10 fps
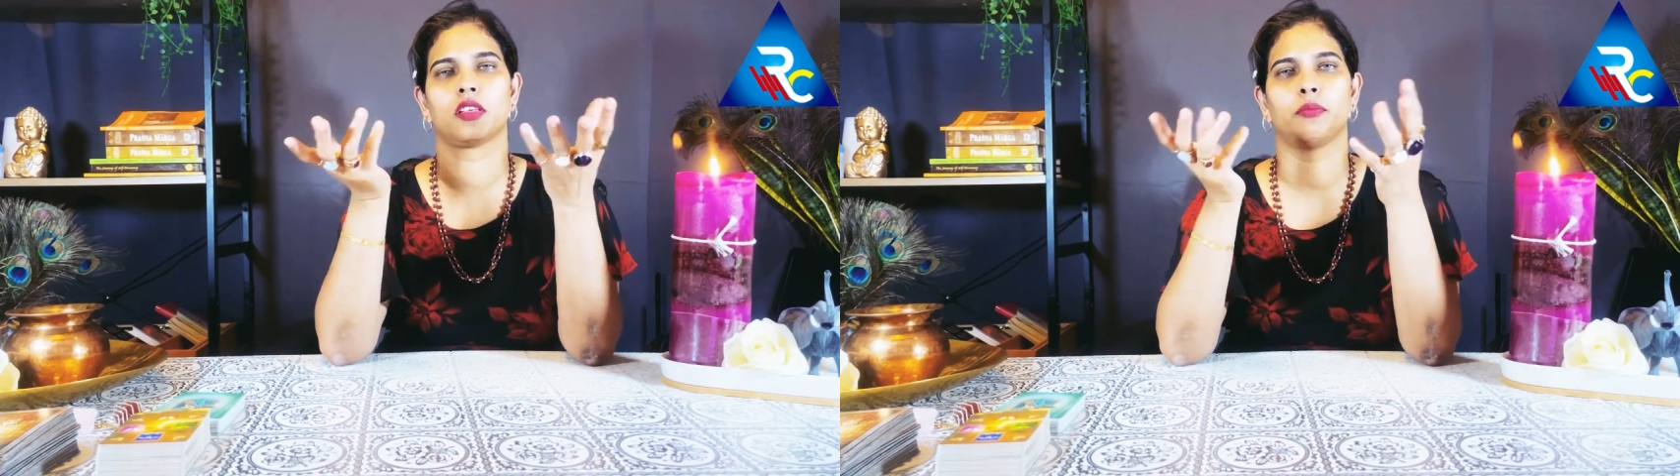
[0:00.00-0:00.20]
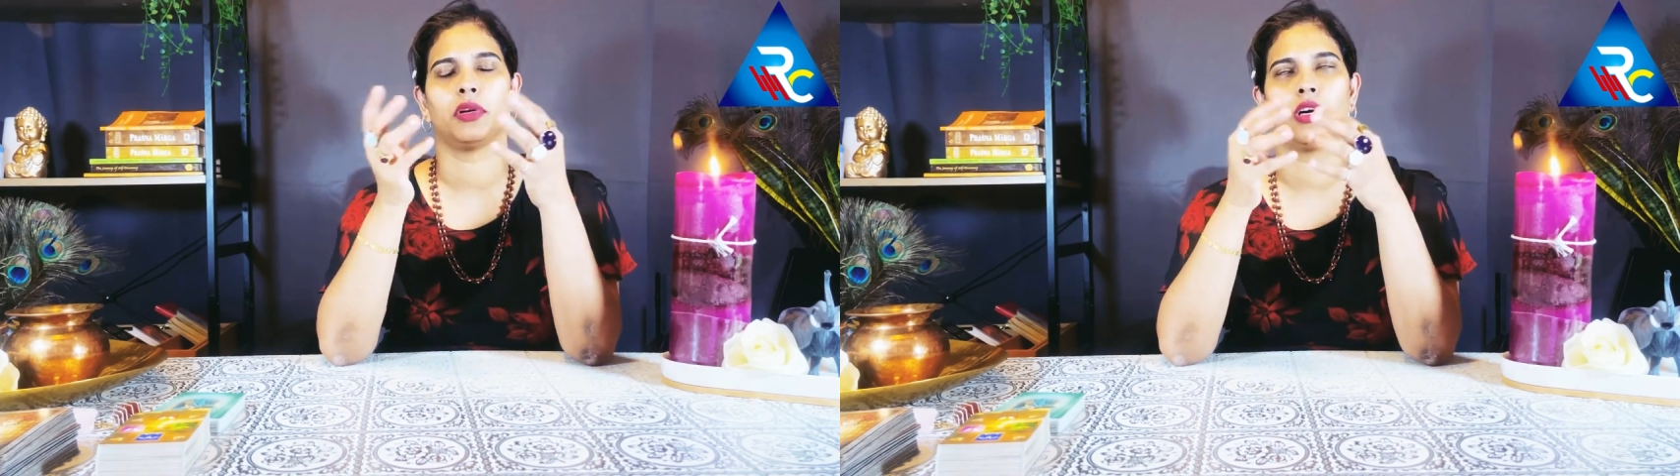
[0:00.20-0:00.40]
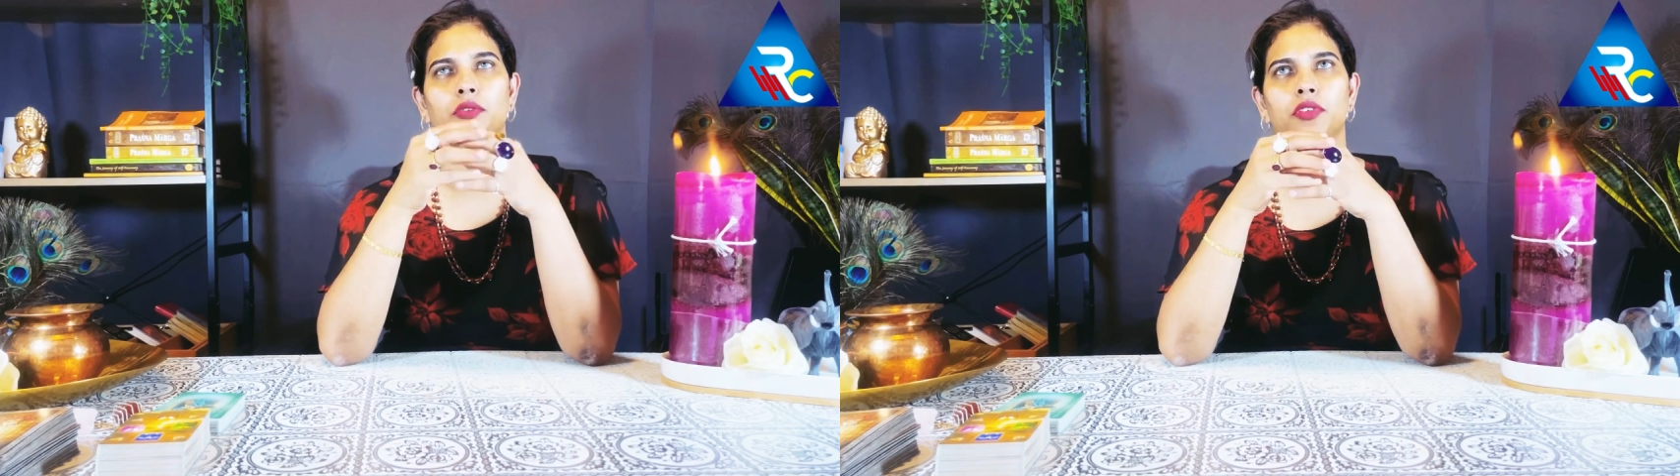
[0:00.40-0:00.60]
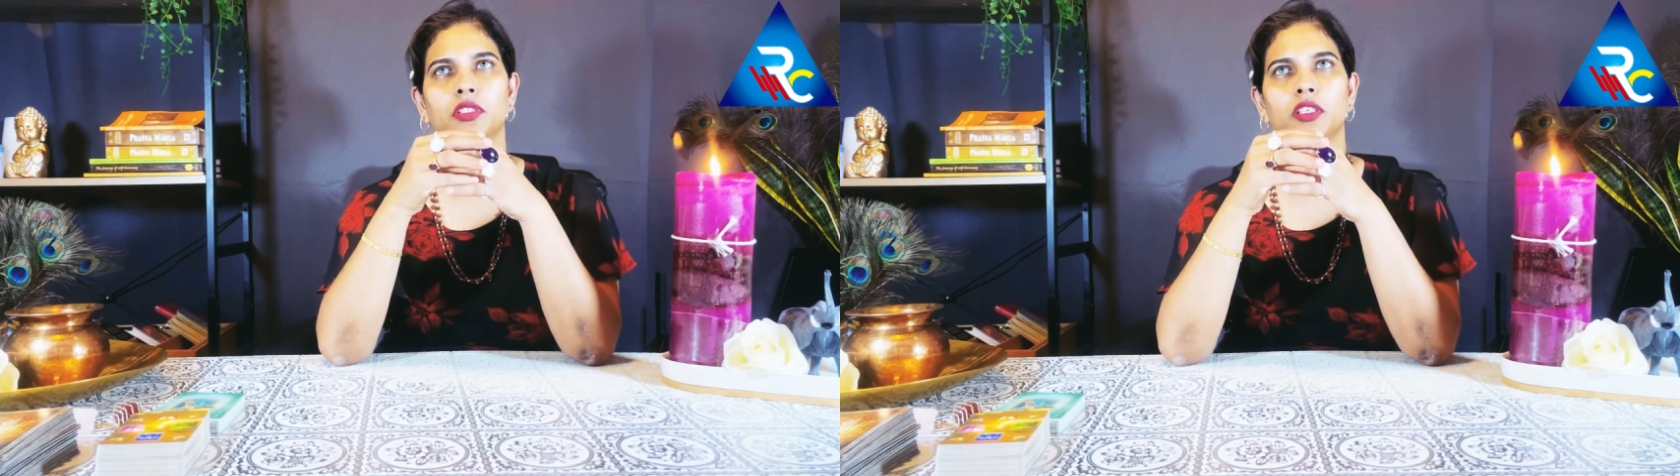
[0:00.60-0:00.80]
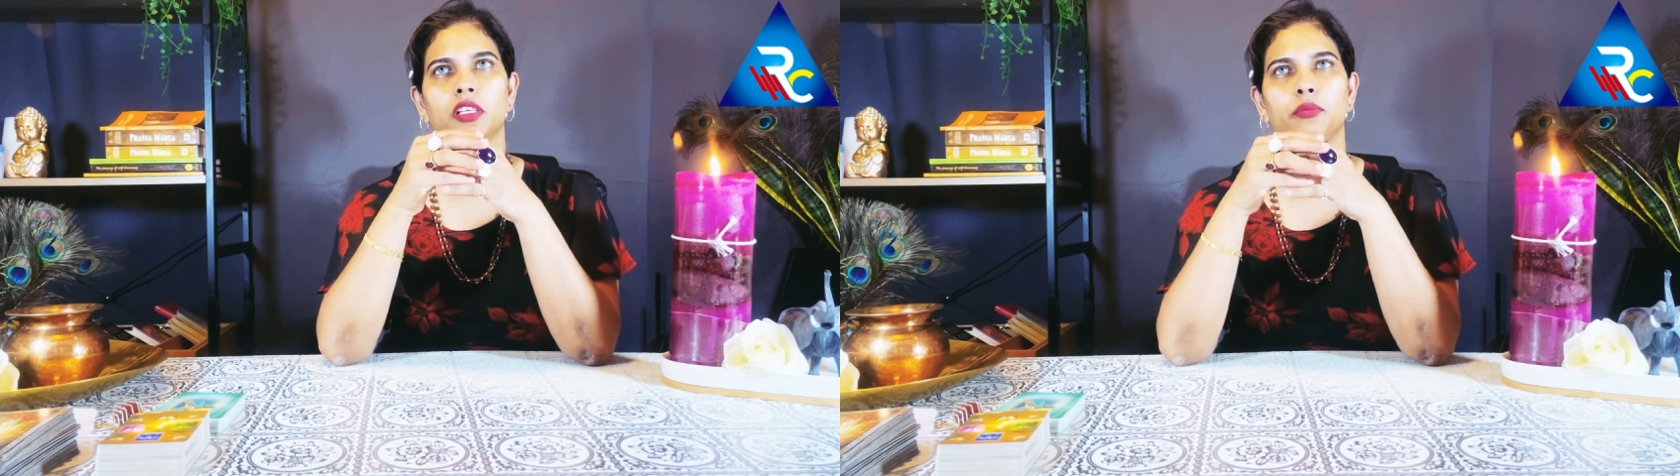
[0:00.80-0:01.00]
about
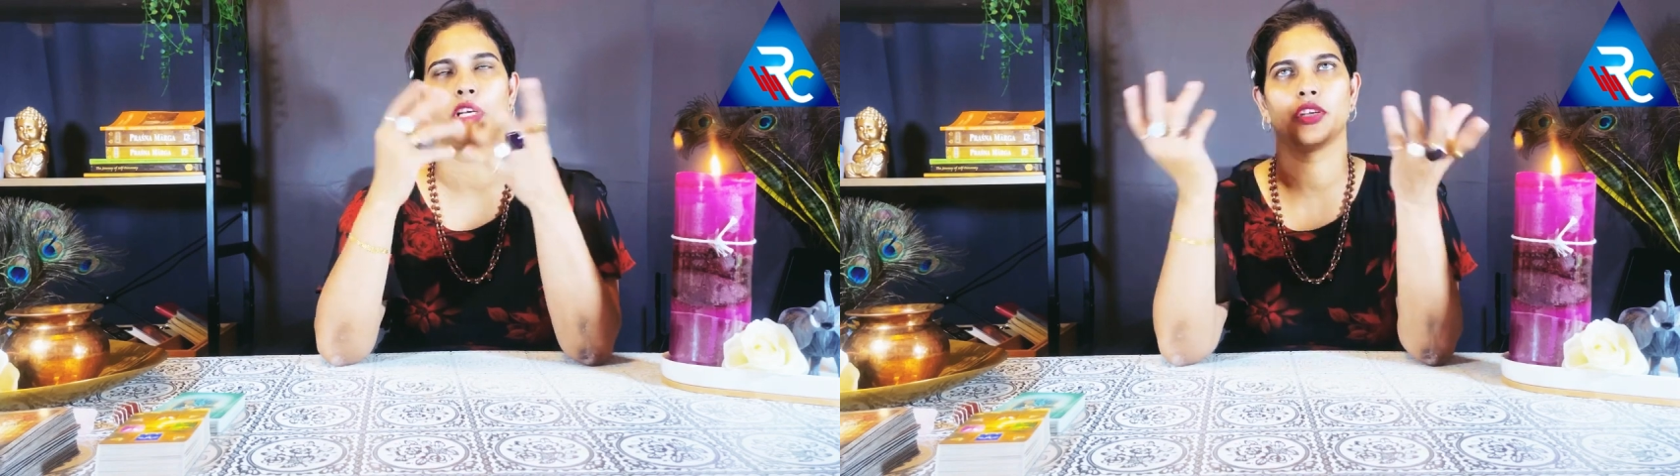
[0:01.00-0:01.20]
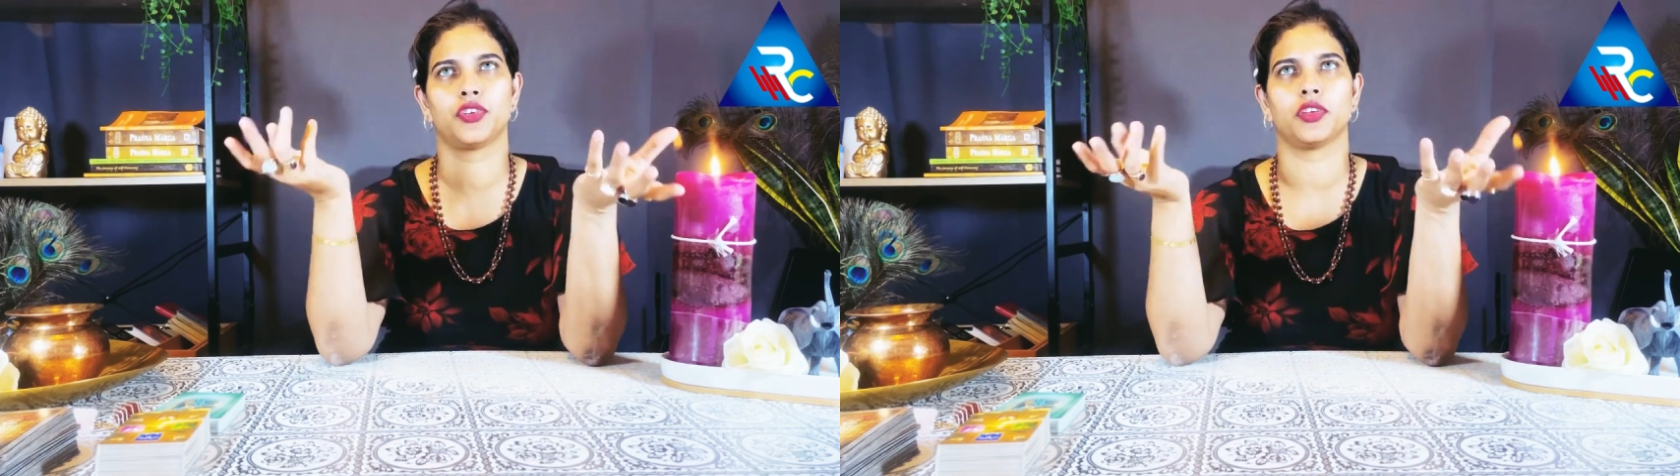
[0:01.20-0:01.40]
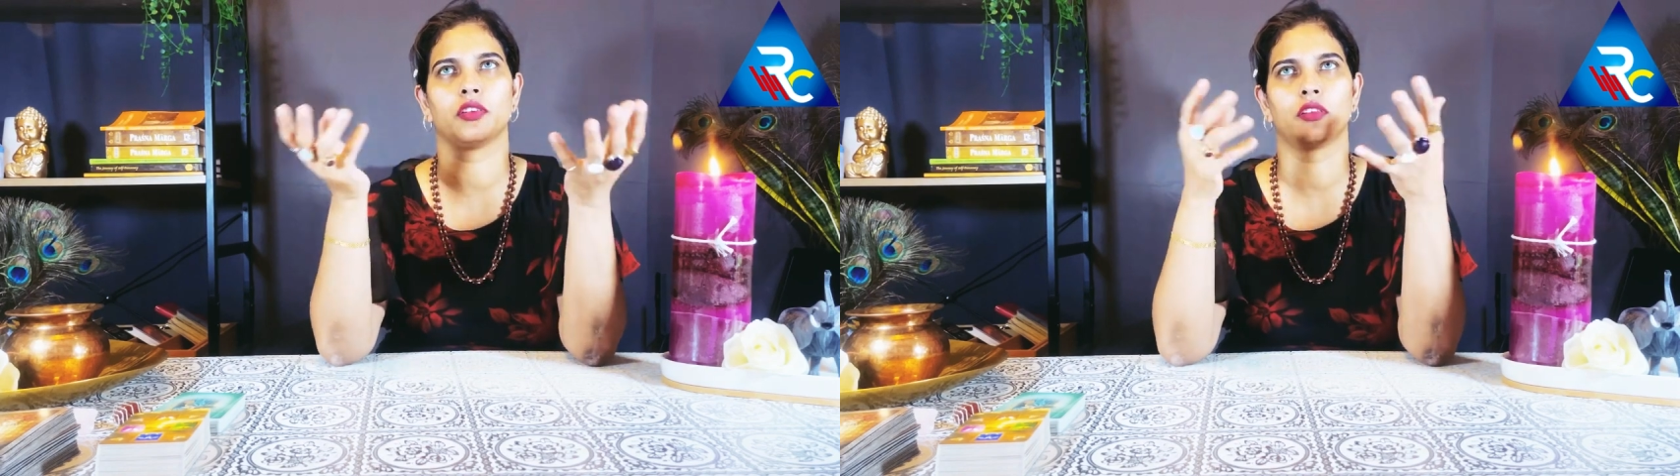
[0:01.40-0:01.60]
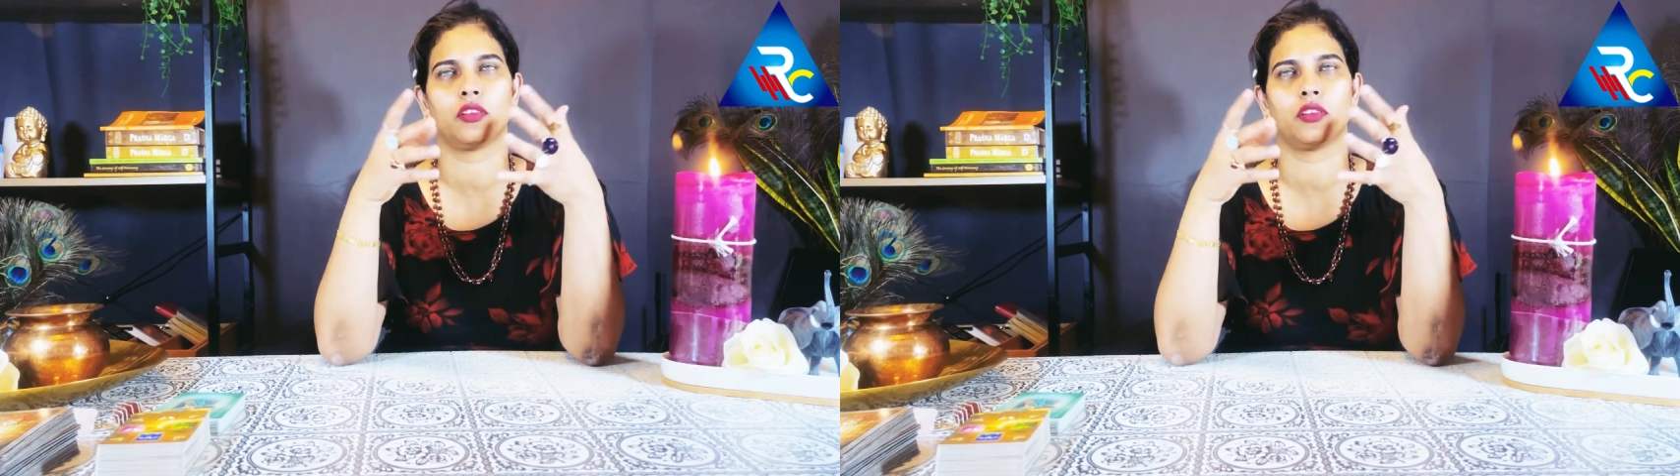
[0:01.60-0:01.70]
the liberation,